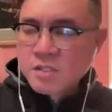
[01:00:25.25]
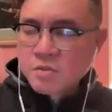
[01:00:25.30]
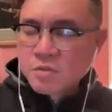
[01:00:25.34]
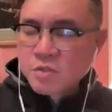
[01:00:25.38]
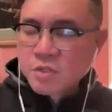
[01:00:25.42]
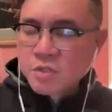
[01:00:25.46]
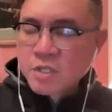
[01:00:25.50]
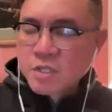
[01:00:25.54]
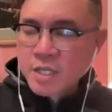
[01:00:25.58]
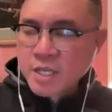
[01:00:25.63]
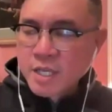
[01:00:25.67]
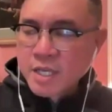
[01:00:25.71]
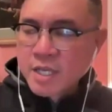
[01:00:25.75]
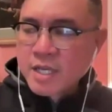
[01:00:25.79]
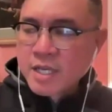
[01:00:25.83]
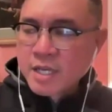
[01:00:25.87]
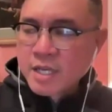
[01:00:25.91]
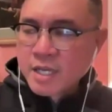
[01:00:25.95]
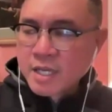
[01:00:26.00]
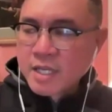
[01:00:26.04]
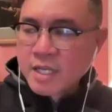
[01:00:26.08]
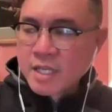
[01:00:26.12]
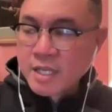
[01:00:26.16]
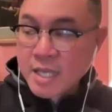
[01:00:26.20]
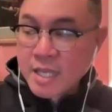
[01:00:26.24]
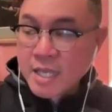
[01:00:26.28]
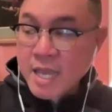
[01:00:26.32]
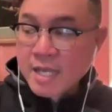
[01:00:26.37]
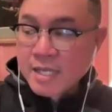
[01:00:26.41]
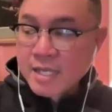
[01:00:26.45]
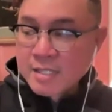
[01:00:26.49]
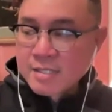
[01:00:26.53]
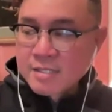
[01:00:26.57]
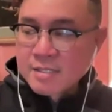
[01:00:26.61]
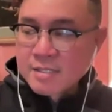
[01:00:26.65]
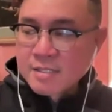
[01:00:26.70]
so tricky. Yeah,
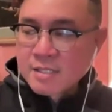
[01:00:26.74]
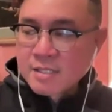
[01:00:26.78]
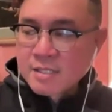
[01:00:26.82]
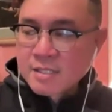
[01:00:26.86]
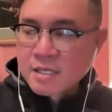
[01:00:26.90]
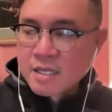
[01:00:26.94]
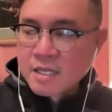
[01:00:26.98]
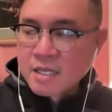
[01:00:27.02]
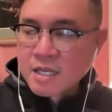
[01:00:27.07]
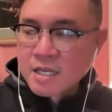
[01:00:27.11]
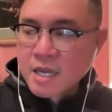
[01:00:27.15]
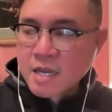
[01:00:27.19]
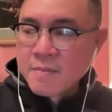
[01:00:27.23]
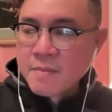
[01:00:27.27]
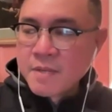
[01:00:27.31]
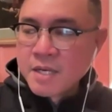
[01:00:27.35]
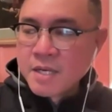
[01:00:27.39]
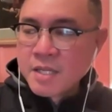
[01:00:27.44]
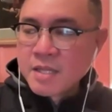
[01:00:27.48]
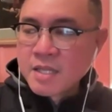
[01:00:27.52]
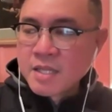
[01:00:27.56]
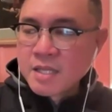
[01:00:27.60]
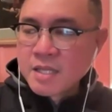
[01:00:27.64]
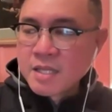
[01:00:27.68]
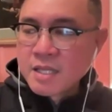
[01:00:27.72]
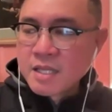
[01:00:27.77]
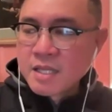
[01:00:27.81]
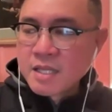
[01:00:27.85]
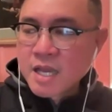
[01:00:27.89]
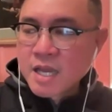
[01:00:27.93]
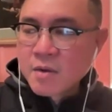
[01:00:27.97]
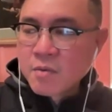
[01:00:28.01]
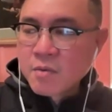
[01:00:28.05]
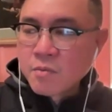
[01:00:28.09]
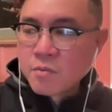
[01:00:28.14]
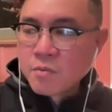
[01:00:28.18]
yes. Uh, I mean, I think
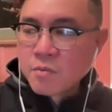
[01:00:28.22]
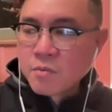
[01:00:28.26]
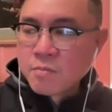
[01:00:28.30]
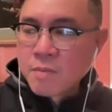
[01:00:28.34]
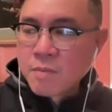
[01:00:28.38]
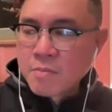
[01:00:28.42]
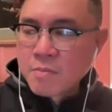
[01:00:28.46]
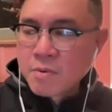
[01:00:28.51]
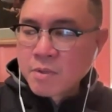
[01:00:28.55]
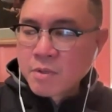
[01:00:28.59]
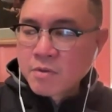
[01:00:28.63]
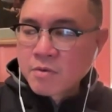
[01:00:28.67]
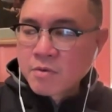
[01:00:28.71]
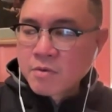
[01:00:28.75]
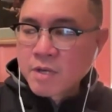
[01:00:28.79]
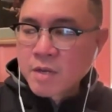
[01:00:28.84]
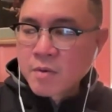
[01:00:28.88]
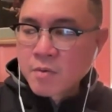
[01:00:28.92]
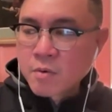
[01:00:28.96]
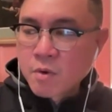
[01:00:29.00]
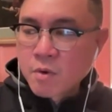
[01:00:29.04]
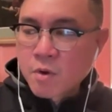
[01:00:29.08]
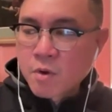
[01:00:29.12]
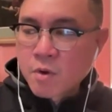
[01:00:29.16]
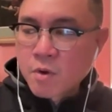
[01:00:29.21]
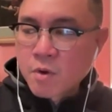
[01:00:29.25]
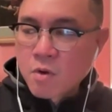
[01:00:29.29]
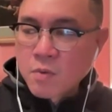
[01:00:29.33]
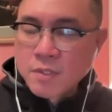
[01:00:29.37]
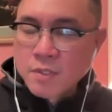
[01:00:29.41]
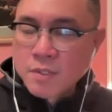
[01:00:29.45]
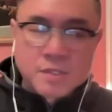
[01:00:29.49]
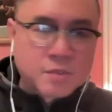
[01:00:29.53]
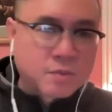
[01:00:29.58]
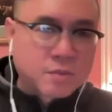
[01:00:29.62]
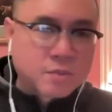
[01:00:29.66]
like my brother and I were
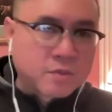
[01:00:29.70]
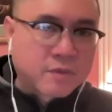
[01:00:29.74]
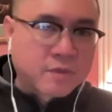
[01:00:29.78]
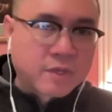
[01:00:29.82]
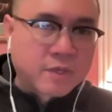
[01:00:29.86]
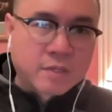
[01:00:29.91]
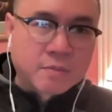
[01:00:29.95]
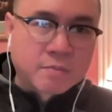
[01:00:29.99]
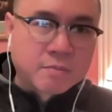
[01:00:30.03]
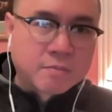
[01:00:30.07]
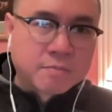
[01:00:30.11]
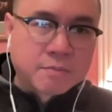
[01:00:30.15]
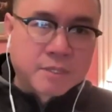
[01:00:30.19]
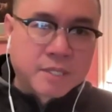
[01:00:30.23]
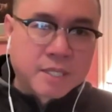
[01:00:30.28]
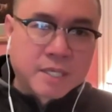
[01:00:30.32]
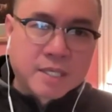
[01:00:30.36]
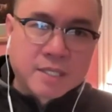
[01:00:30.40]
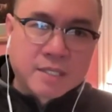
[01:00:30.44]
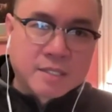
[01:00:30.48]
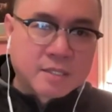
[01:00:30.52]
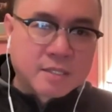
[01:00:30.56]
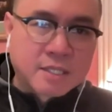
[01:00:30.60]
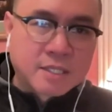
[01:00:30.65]
always sort of like that.